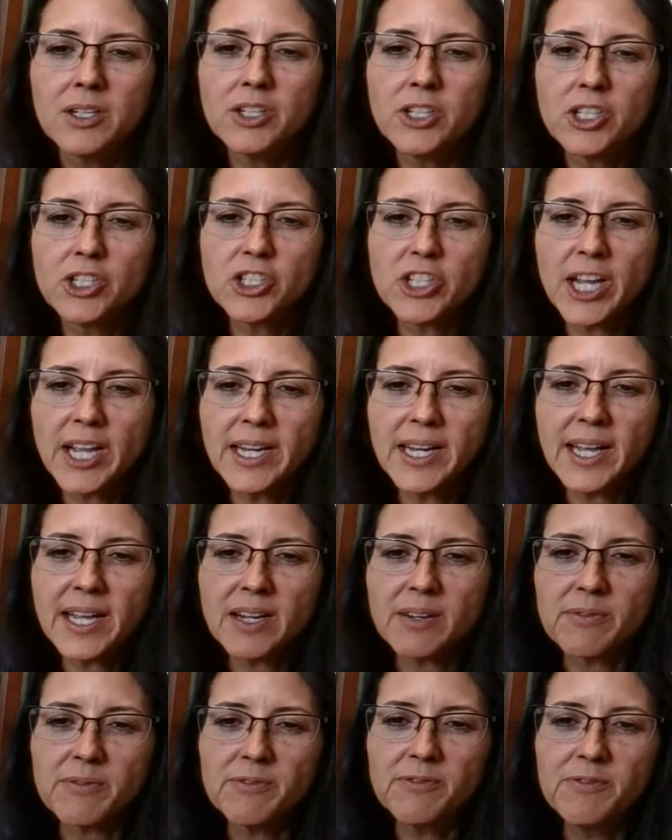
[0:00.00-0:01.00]
Shane ate
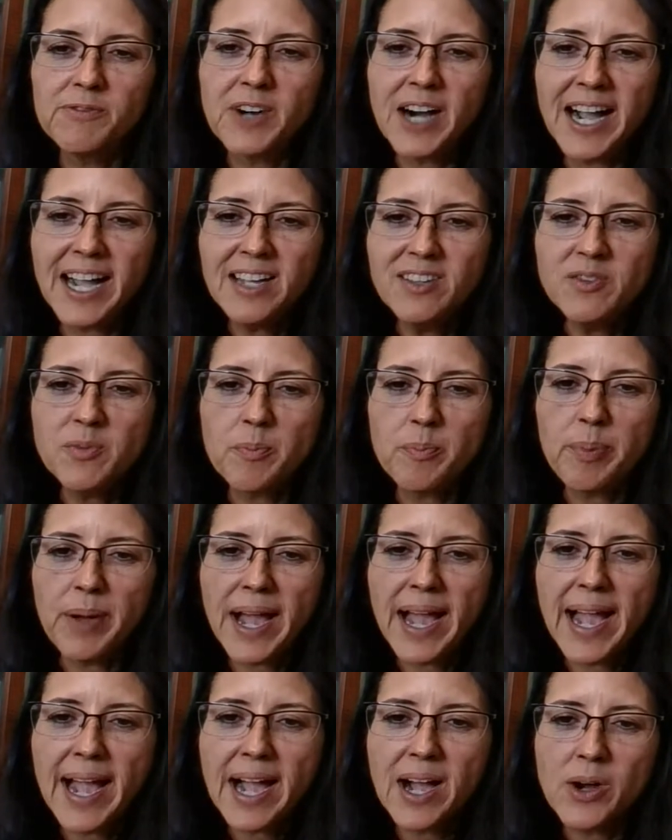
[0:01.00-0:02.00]
a
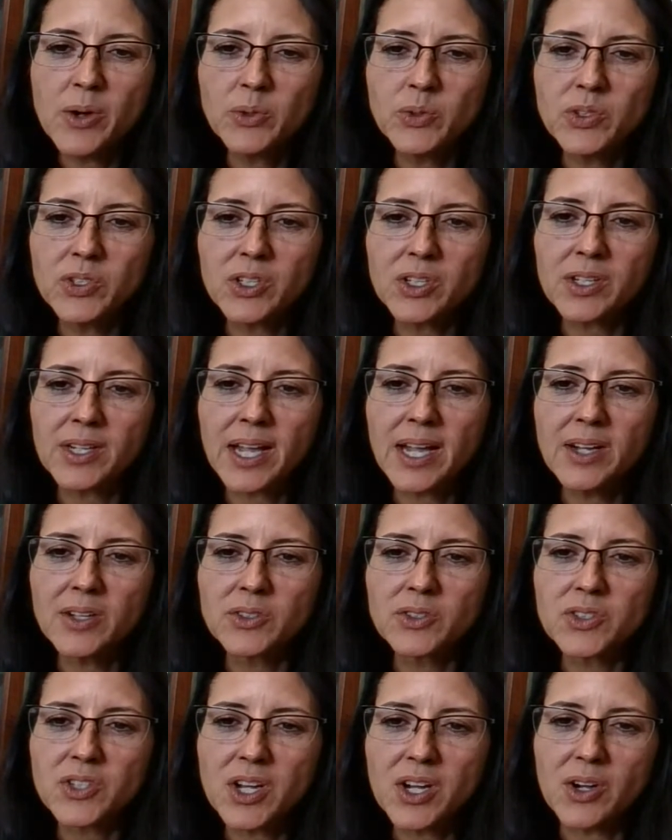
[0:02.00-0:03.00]
5-pound
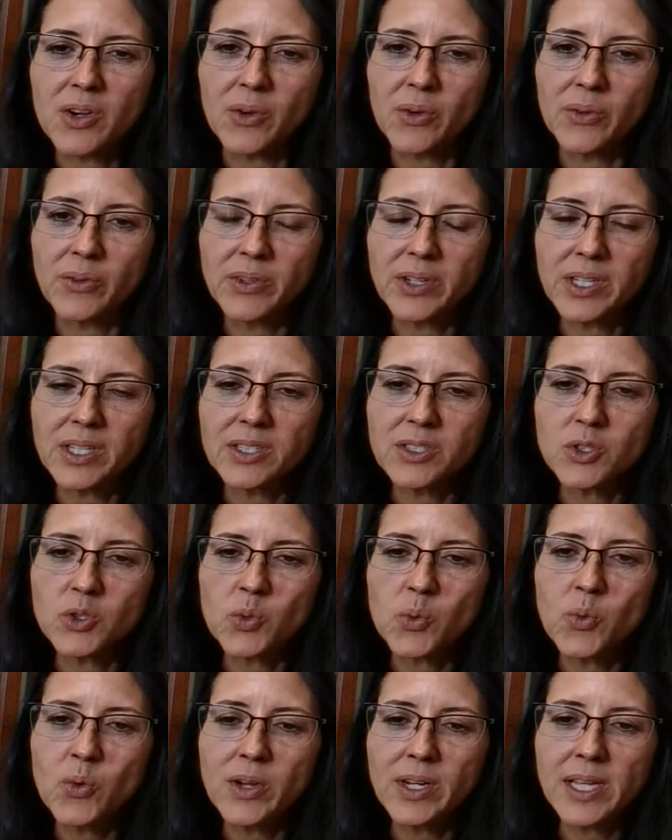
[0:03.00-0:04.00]
calzone in
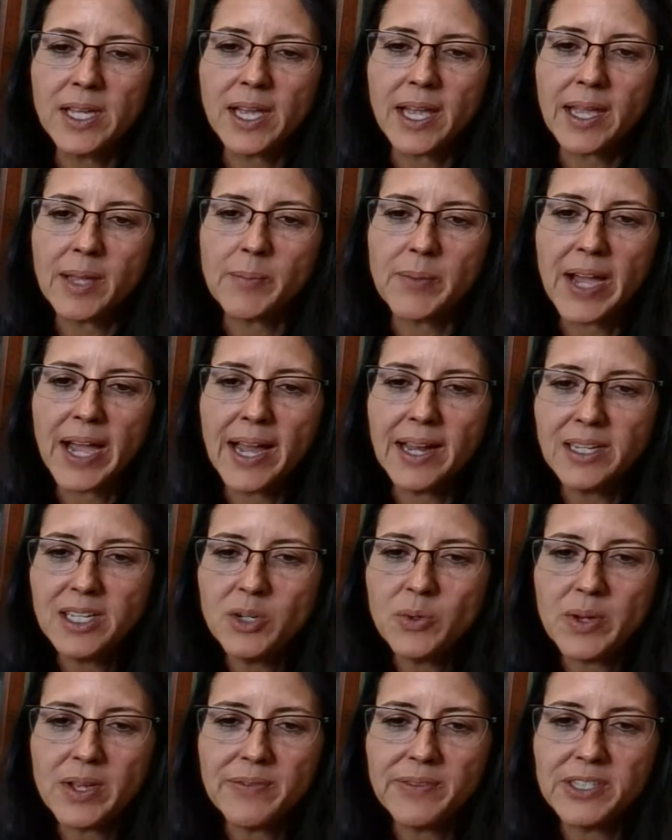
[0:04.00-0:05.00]
28. How do
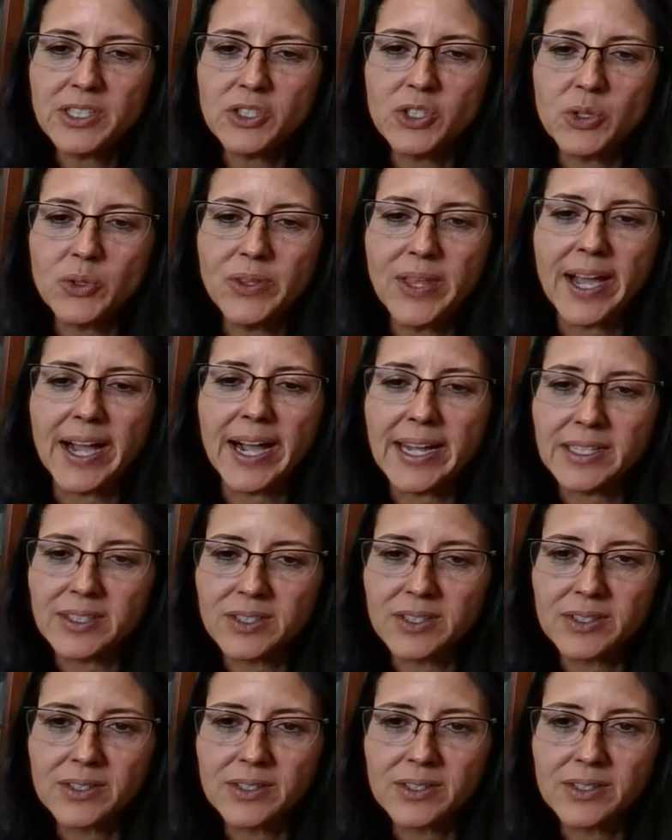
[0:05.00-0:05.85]
you even do that?